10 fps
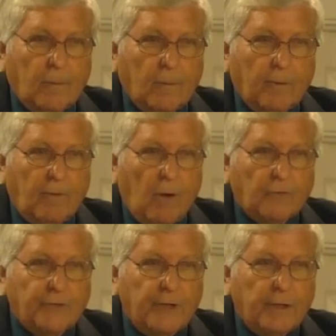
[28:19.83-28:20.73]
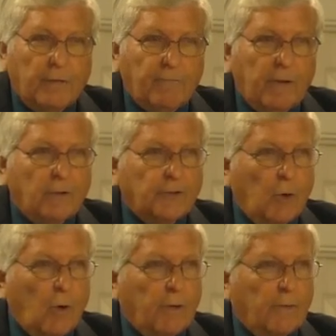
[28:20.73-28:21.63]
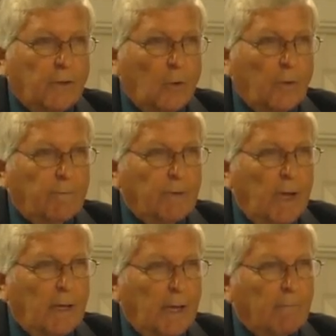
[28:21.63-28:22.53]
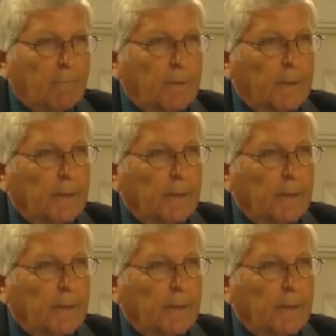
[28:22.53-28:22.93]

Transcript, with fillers: We've all sinned and fell short of the glory of God, haven't we?